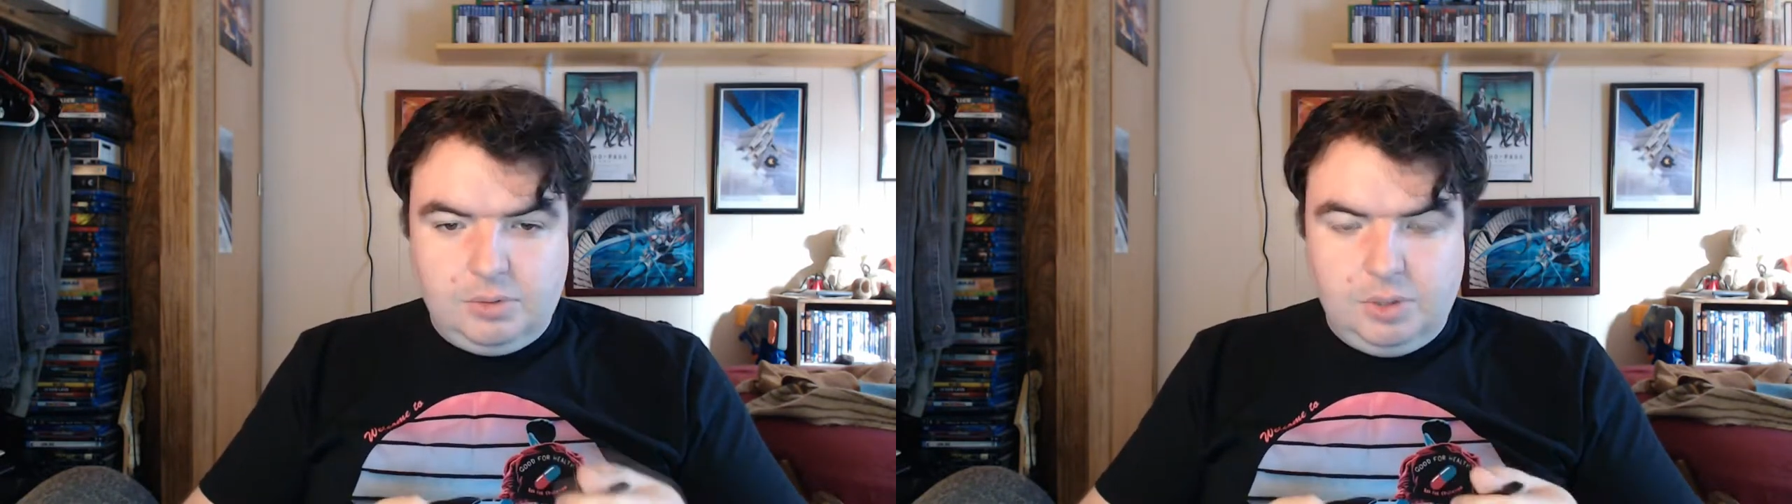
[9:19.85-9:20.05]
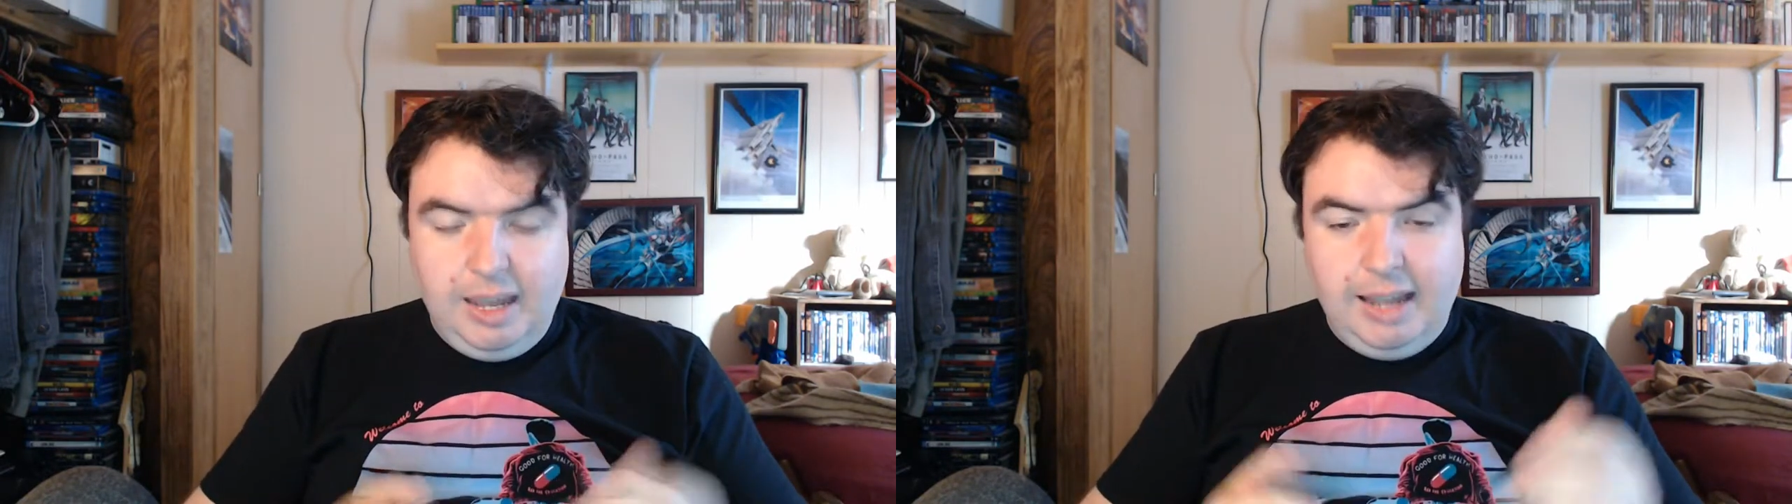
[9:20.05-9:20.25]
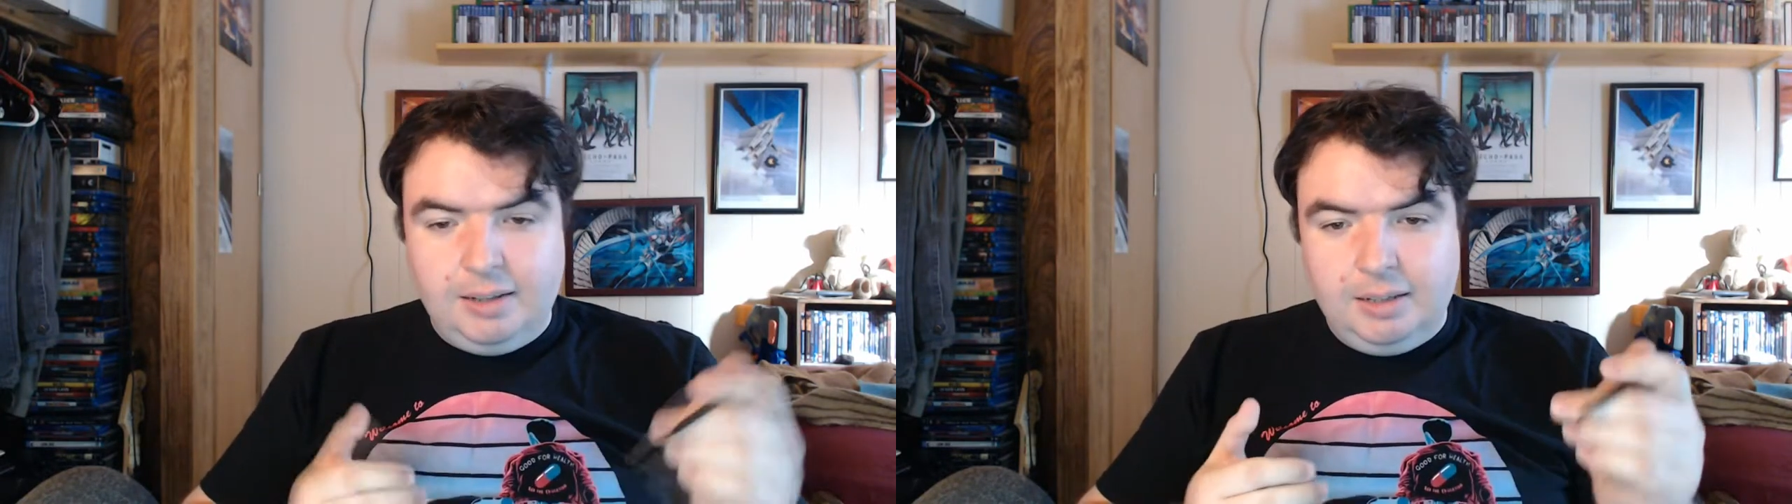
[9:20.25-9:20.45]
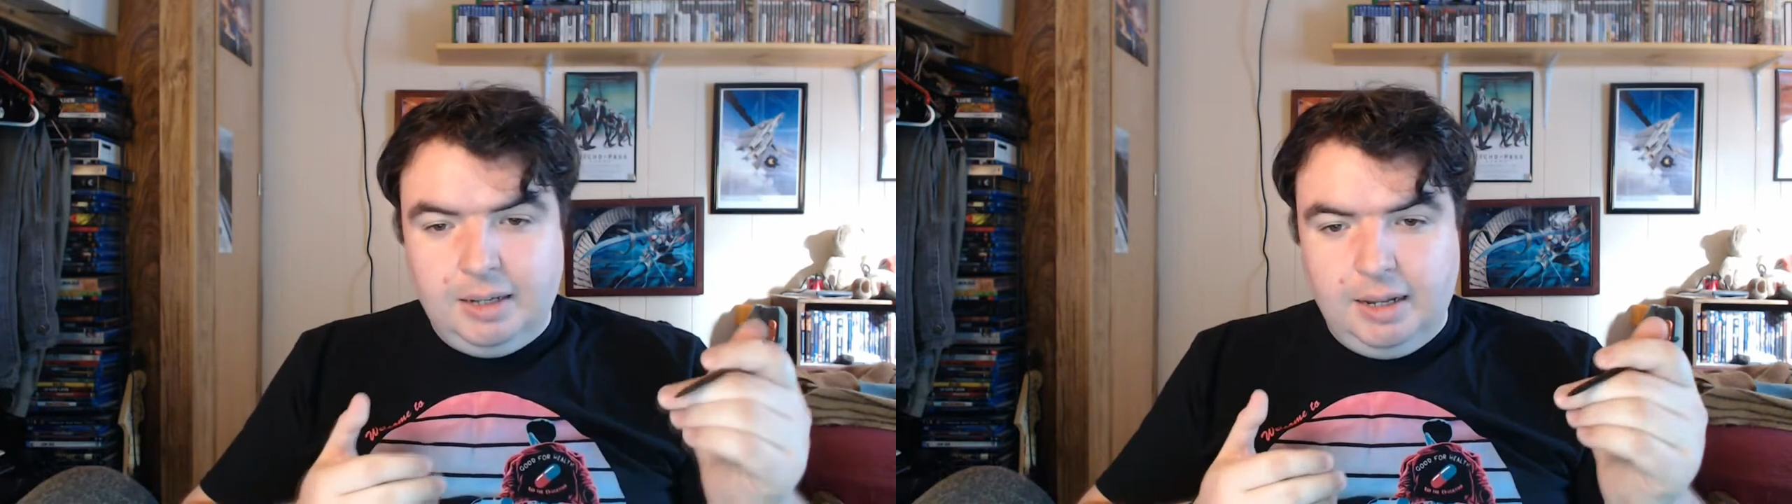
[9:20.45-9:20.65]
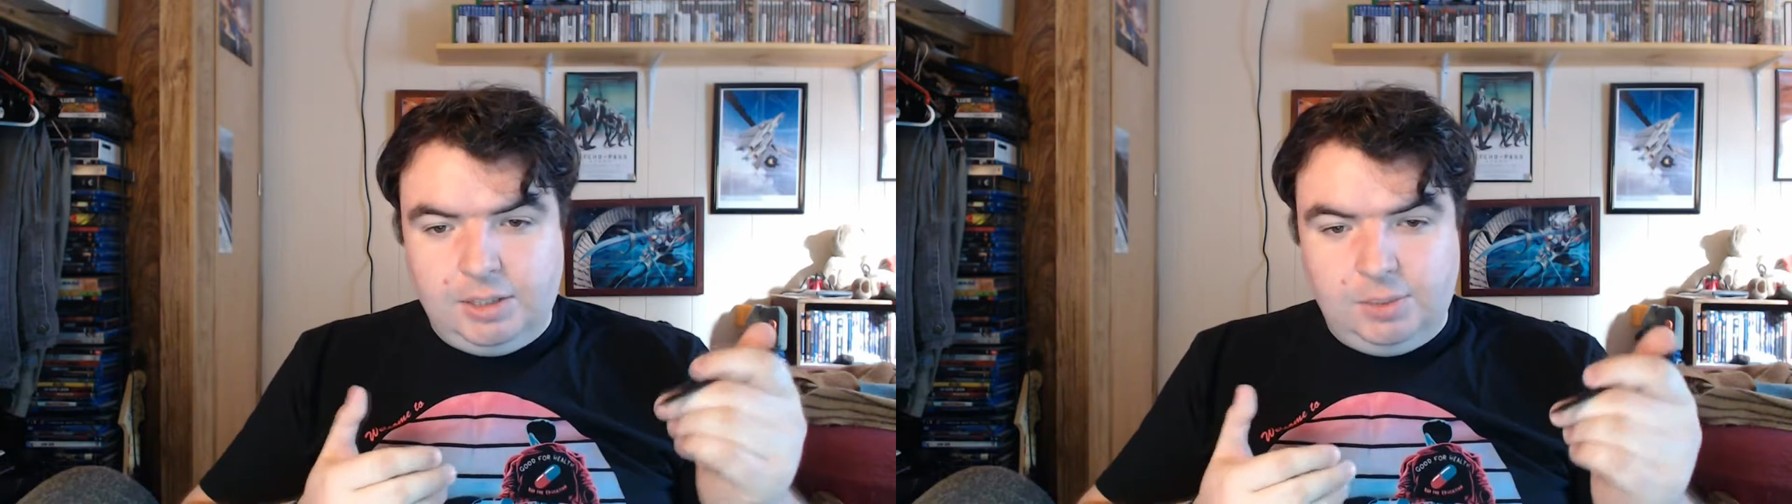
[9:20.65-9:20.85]
Again,
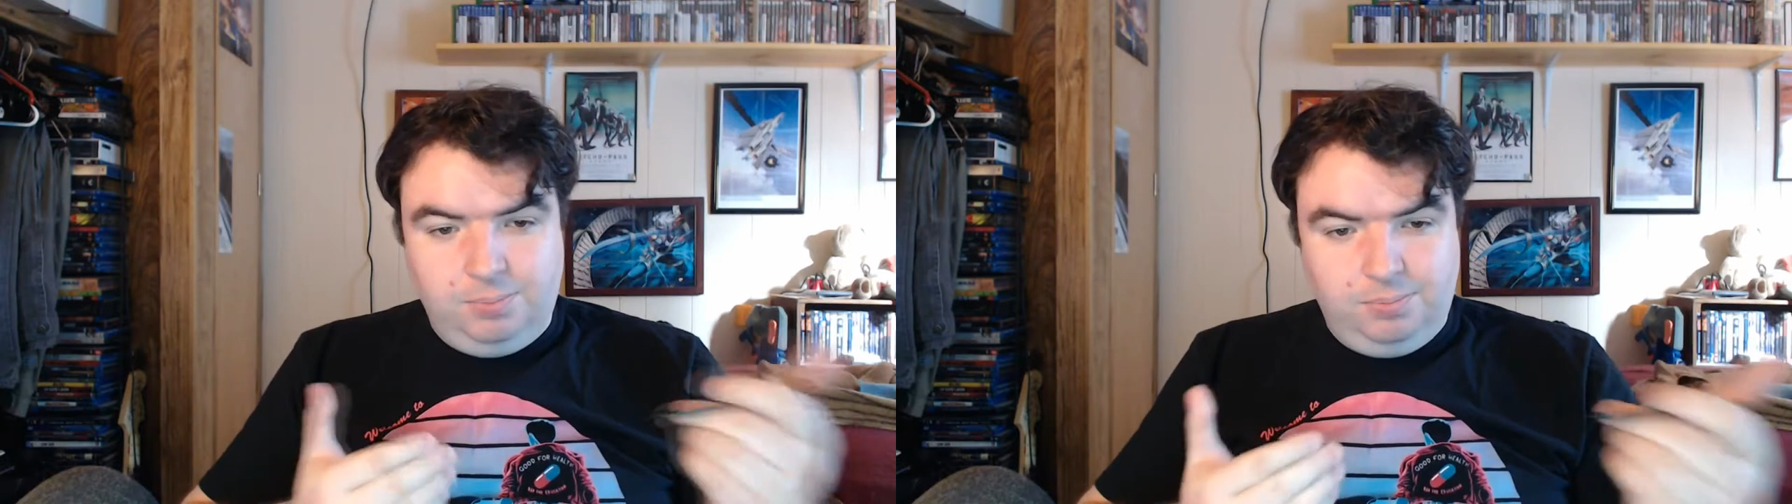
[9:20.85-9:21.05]
it's